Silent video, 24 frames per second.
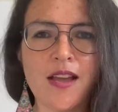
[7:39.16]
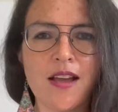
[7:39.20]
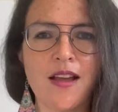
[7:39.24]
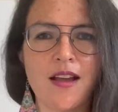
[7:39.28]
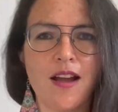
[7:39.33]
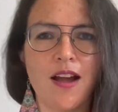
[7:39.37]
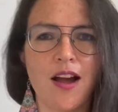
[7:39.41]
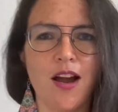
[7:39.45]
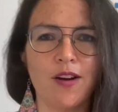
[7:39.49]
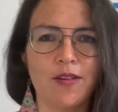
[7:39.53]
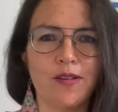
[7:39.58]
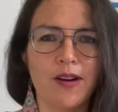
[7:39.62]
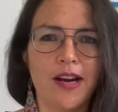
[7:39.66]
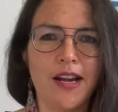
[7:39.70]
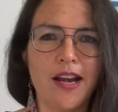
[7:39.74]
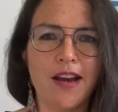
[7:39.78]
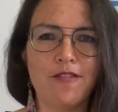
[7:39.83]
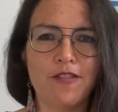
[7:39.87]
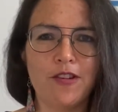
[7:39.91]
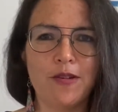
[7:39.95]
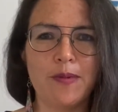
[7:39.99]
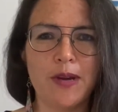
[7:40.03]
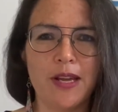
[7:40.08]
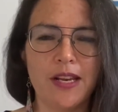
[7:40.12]
All right,
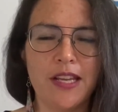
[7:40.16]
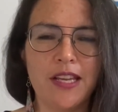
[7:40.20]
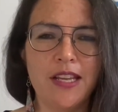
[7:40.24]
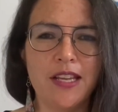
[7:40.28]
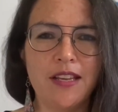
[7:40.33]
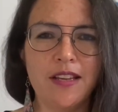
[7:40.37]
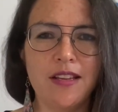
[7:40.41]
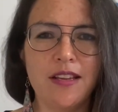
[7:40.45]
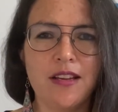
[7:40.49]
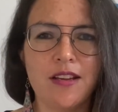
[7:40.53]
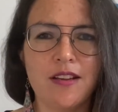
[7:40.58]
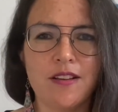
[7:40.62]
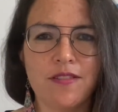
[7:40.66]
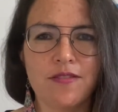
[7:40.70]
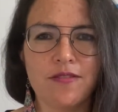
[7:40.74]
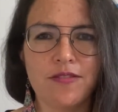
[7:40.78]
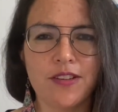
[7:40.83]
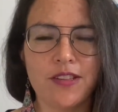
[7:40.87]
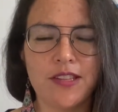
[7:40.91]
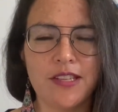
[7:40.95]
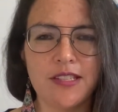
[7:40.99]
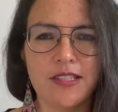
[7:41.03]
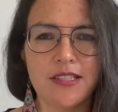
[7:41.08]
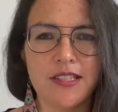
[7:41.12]
everybody. For
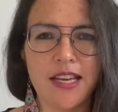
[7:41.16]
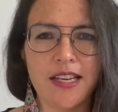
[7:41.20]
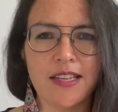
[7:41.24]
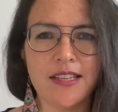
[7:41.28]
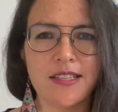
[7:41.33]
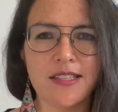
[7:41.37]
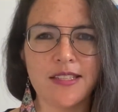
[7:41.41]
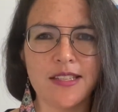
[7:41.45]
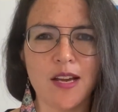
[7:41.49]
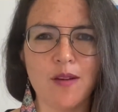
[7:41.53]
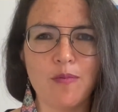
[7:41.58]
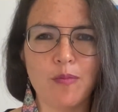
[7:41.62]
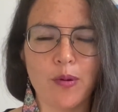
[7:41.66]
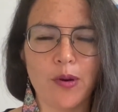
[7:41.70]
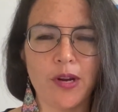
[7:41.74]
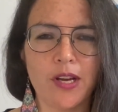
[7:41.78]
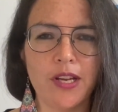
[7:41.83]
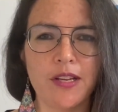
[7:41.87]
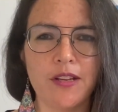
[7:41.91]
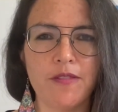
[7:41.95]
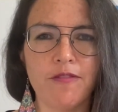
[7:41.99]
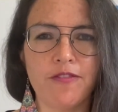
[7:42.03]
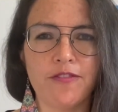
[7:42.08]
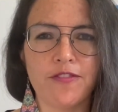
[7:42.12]
this next step, we're
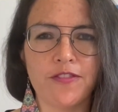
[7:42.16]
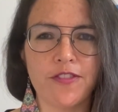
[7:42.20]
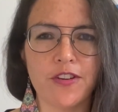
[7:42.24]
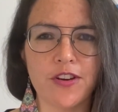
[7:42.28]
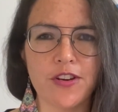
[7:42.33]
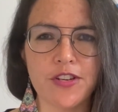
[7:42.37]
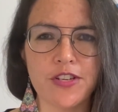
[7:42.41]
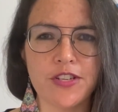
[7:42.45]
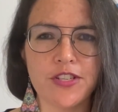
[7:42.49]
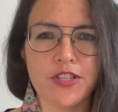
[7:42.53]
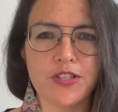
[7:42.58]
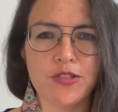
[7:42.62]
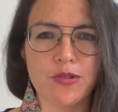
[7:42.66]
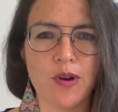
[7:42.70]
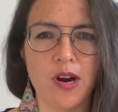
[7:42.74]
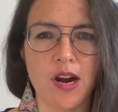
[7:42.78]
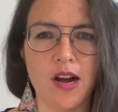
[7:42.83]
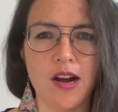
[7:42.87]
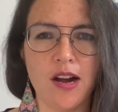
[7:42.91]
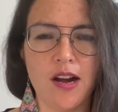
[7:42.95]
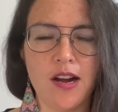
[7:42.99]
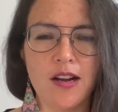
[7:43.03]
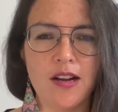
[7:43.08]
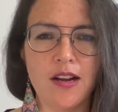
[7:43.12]
going to first
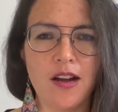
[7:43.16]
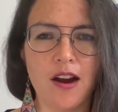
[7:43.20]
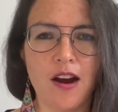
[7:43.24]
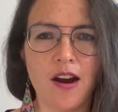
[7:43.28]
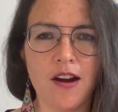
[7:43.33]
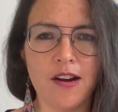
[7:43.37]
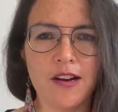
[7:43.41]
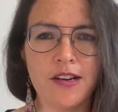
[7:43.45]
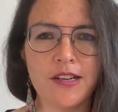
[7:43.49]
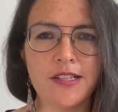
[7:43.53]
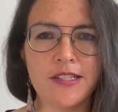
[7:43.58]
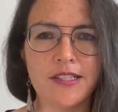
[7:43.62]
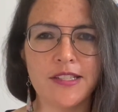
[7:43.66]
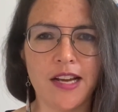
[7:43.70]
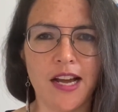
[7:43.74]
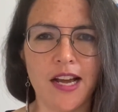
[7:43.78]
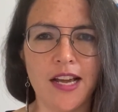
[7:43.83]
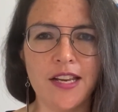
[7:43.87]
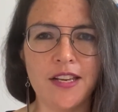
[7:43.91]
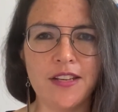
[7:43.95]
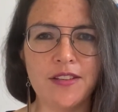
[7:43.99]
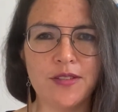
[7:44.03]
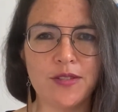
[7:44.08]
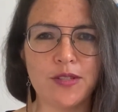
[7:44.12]
draw our
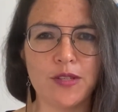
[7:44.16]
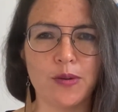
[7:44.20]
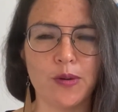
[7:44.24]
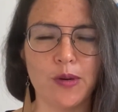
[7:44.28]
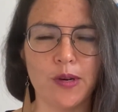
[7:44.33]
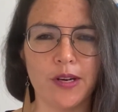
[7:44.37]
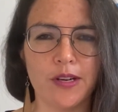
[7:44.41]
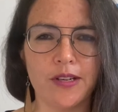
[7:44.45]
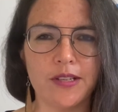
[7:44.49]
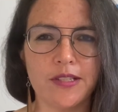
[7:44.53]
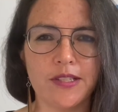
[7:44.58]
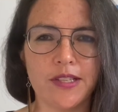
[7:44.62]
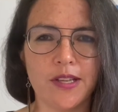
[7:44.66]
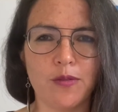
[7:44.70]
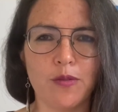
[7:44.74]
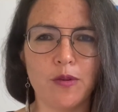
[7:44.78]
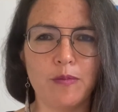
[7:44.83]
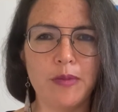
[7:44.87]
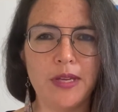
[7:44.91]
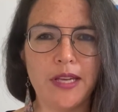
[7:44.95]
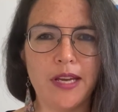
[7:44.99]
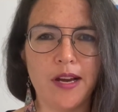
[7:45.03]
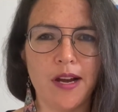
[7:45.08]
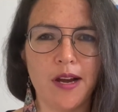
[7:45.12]
dinosaurs that will
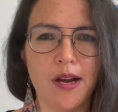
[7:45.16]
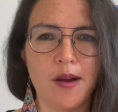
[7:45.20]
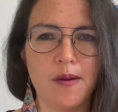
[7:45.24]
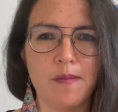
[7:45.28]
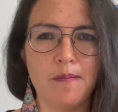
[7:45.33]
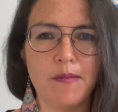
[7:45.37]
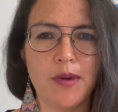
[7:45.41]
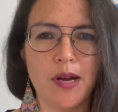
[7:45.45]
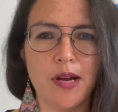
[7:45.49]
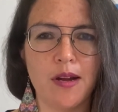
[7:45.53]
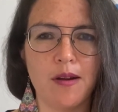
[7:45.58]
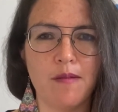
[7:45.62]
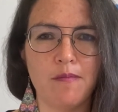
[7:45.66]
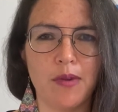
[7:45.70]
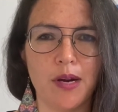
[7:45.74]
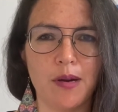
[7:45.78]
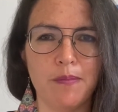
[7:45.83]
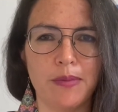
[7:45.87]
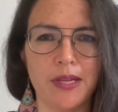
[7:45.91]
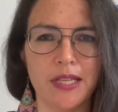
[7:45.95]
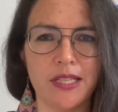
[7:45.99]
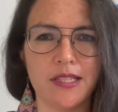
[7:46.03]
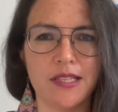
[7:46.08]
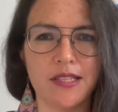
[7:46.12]
become
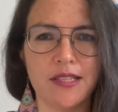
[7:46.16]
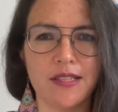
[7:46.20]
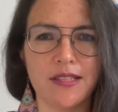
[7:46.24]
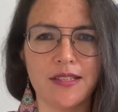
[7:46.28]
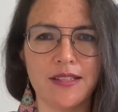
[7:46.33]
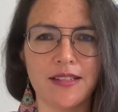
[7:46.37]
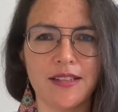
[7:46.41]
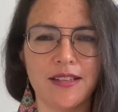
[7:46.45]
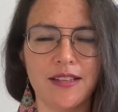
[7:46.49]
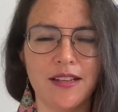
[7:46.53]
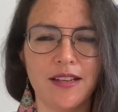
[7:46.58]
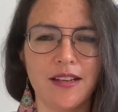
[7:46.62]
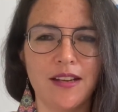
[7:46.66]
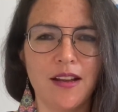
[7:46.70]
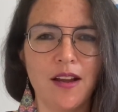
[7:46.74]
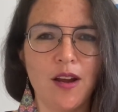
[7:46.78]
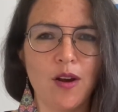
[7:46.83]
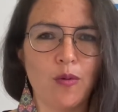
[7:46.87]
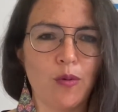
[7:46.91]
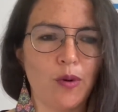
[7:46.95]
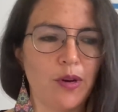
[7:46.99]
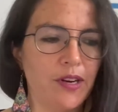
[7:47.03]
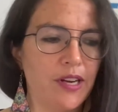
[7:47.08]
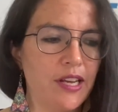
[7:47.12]
puppets.
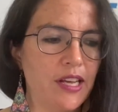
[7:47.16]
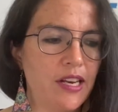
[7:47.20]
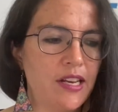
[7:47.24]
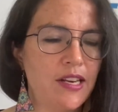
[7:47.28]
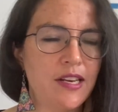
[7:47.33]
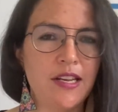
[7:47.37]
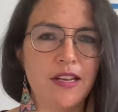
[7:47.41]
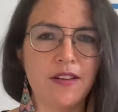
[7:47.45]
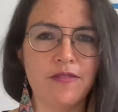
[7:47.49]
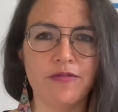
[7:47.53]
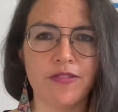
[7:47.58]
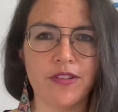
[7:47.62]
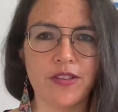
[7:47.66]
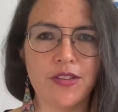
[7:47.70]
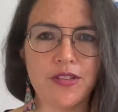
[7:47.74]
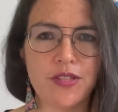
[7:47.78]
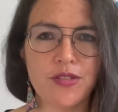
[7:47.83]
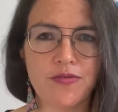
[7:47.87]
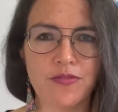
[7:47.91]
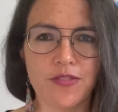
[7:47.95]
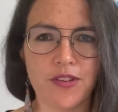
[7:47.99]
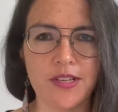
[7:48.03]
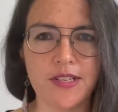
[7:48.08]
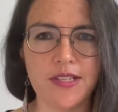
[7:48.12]
What you're going to need for this
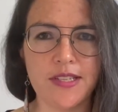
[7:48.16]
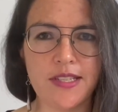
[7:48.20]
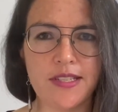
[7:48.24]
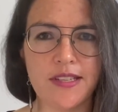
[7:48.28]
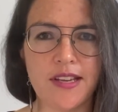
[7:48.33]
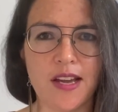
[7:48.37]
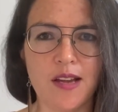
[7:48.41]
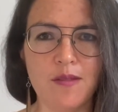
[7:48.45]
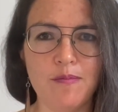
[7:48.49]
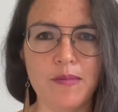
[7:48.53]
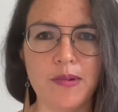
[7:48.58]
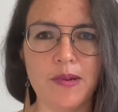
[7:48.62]
first step